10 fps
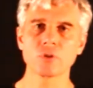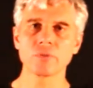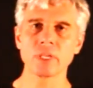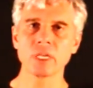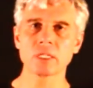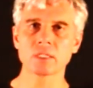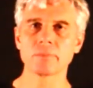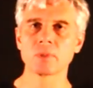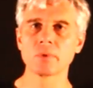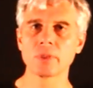of keys
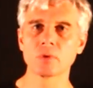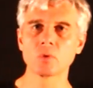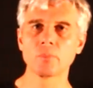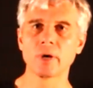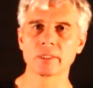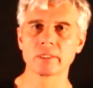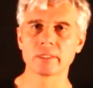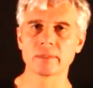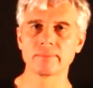between the two parties.